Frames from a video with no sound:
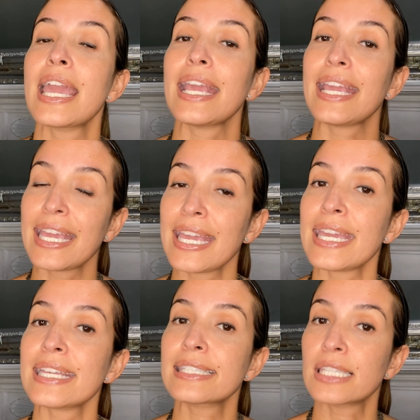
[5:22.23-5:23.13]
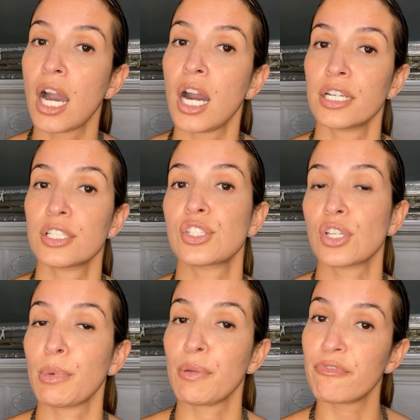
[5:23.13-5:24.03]
he's done
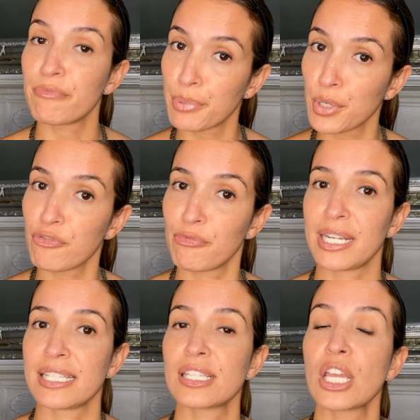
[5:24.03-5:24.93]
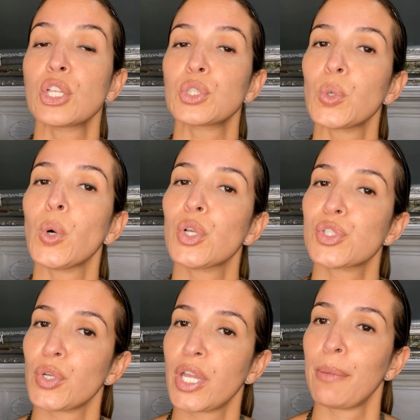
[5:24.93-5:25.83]
some improvements to
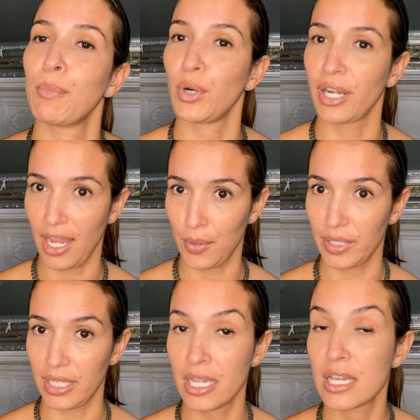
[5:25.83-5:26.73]
also gain more equity.